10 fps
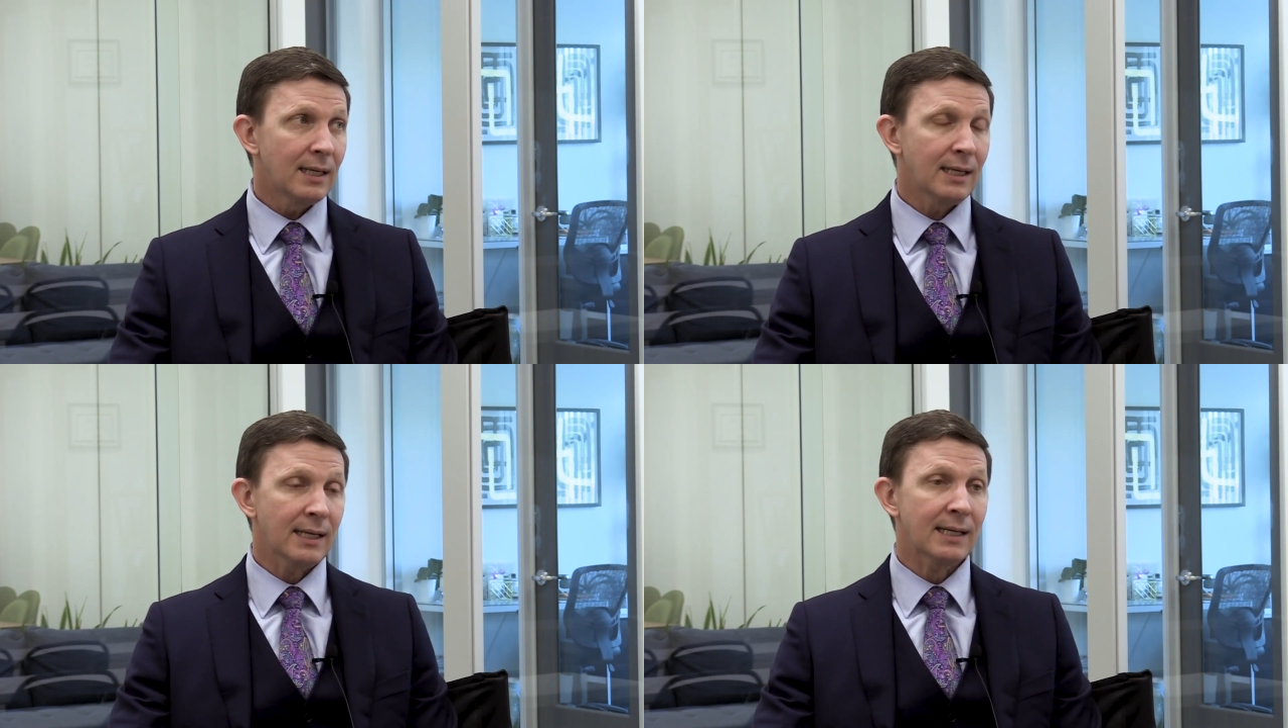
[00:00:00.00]

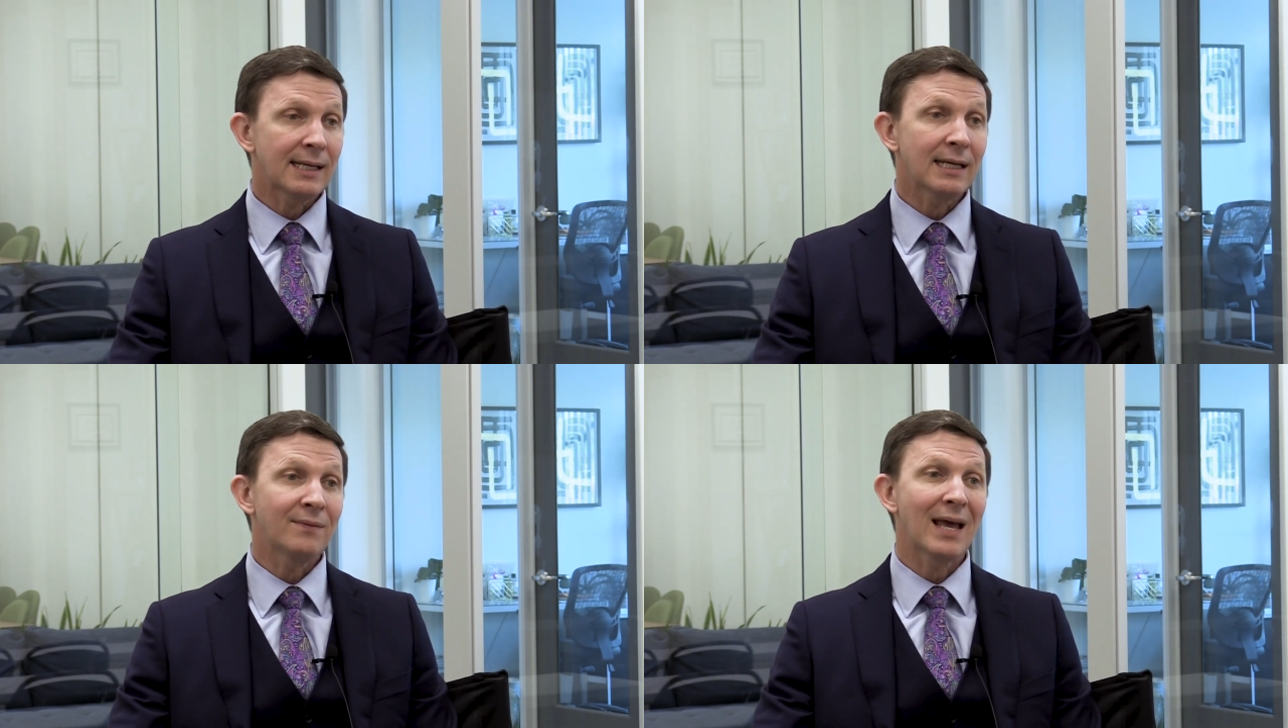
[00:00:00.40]
And
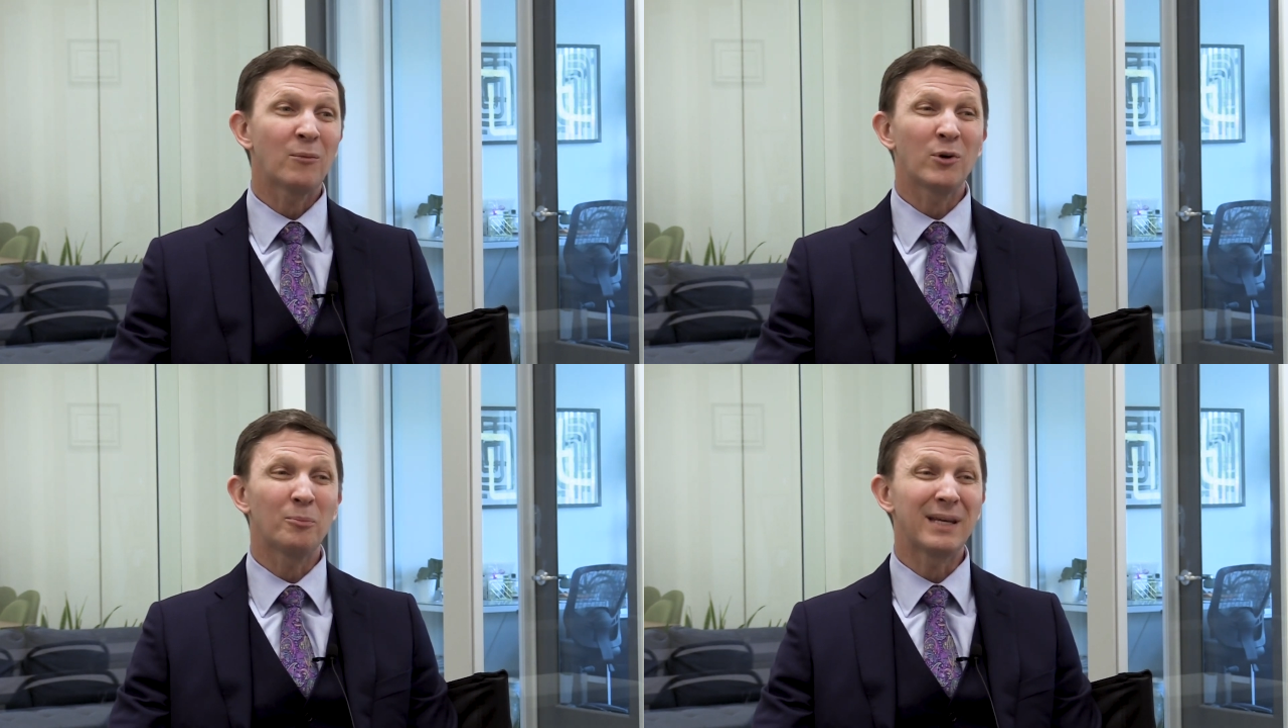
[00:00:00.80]
again, that
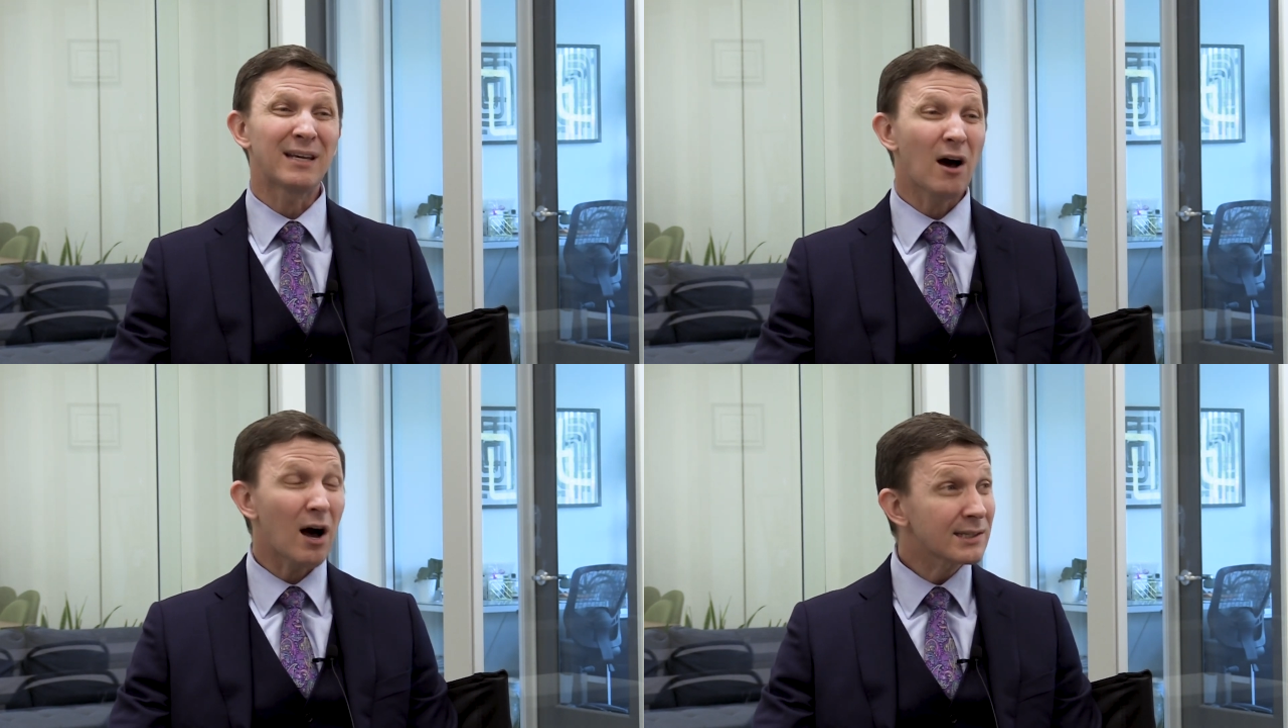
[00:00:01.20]
will be
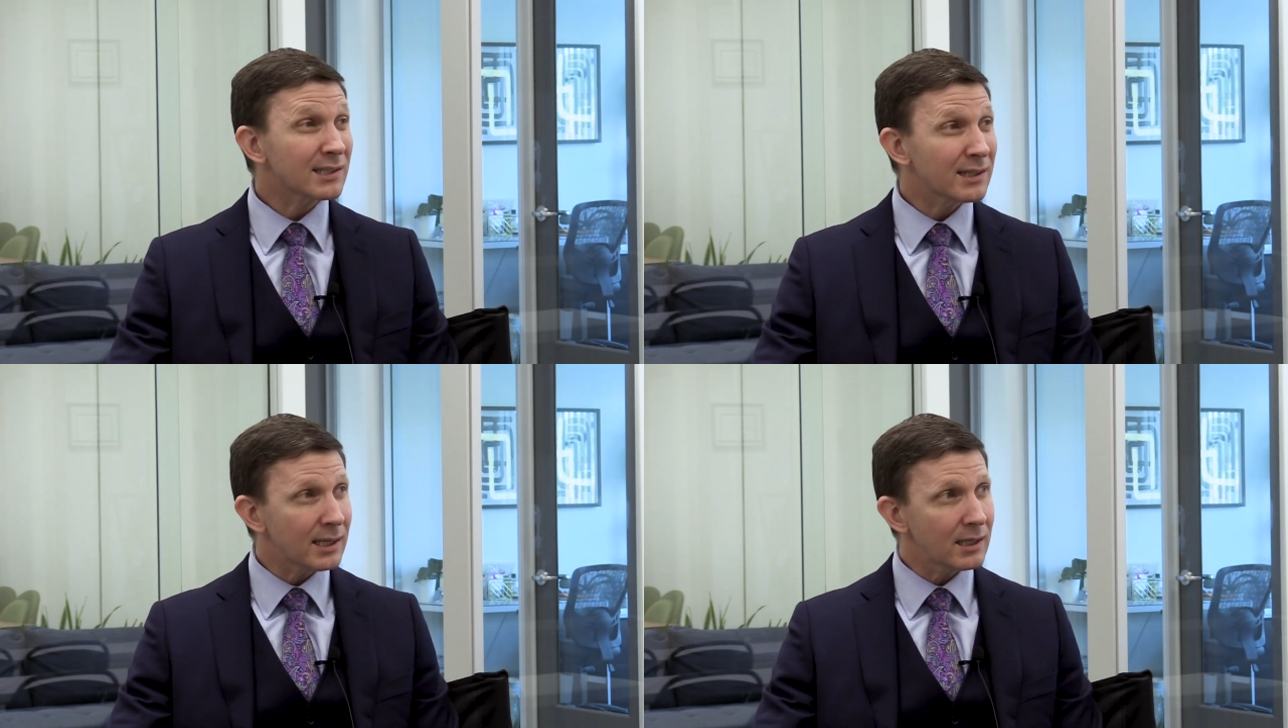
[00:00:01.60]

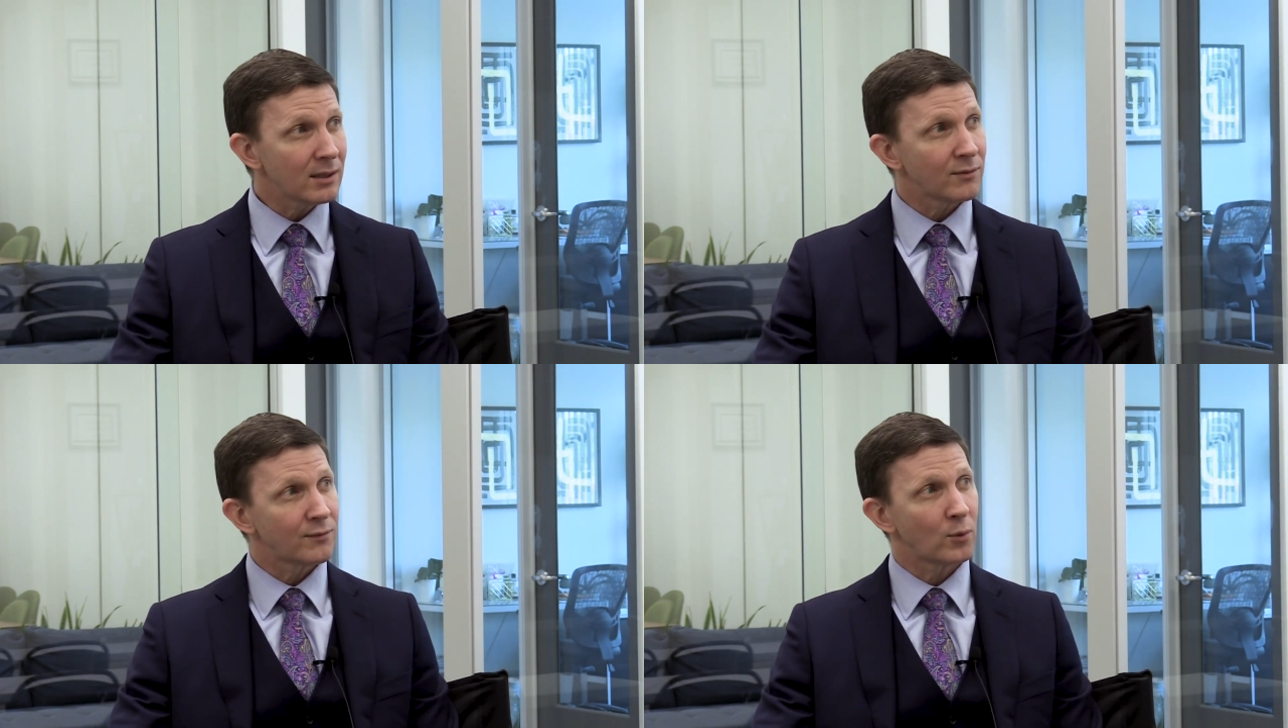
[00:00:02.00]
costly
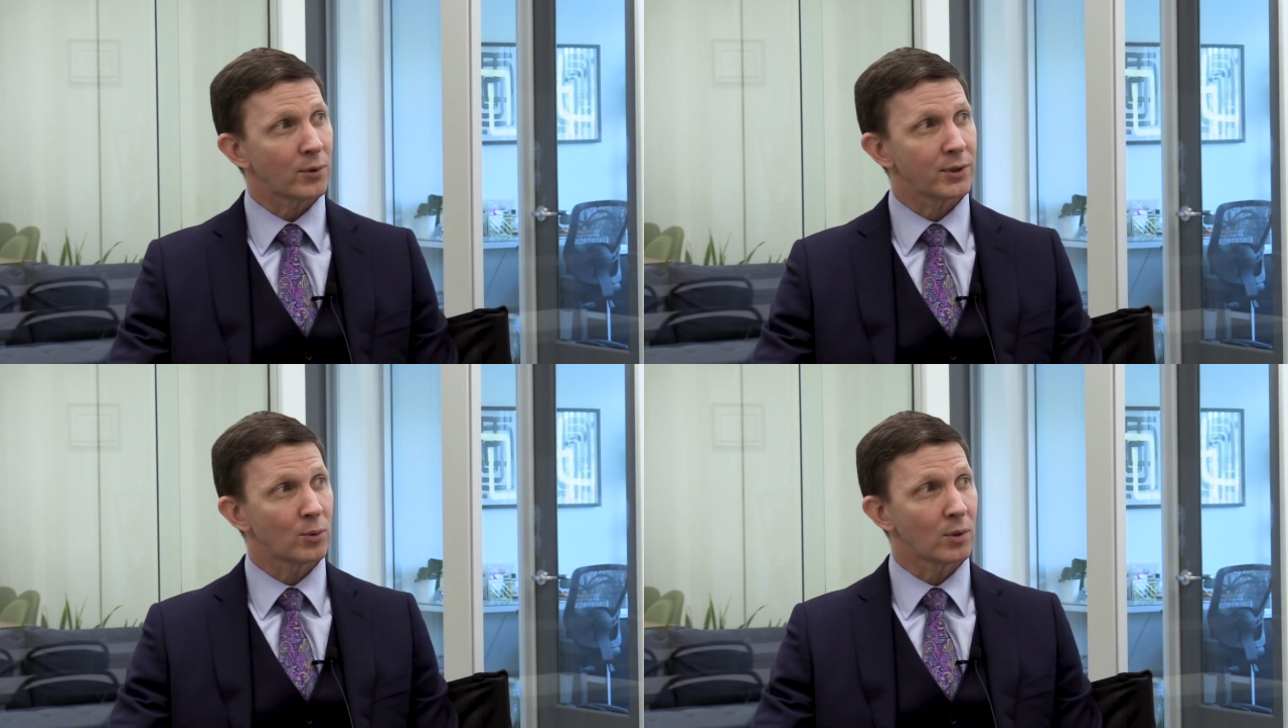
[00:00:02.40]

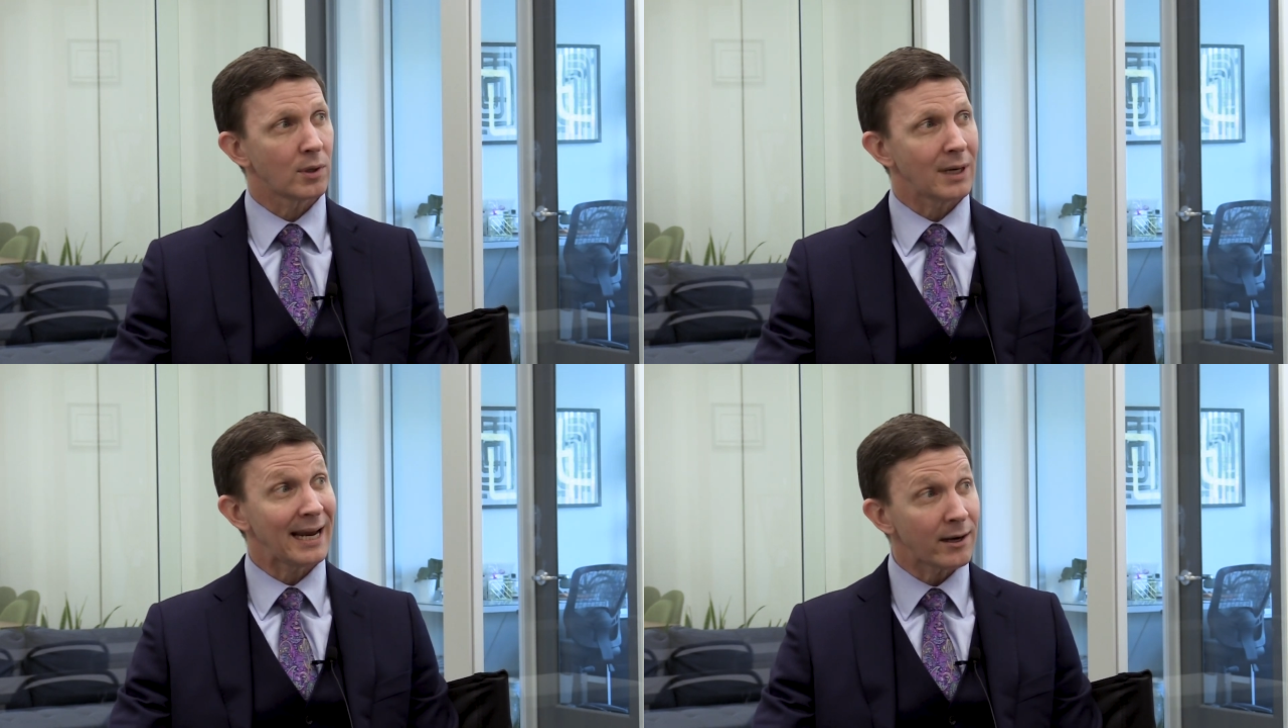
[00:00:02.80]
for
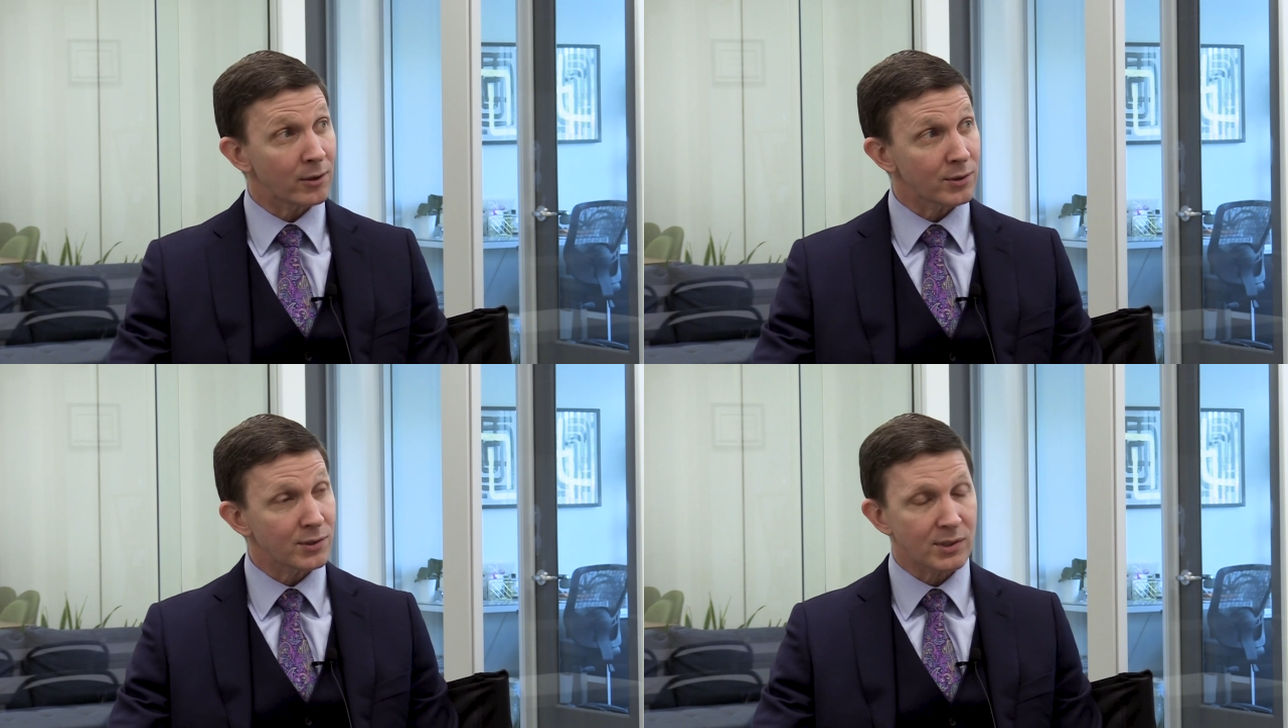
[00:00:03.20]
your
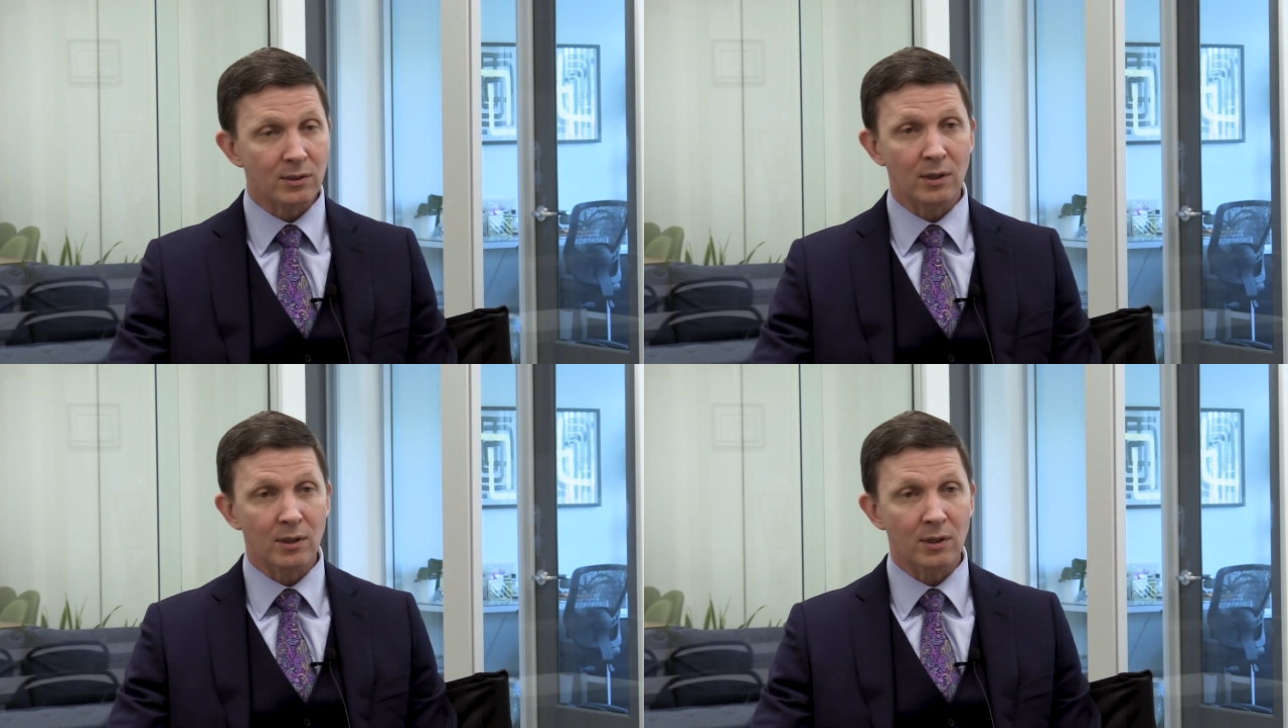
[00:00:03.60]
heirs,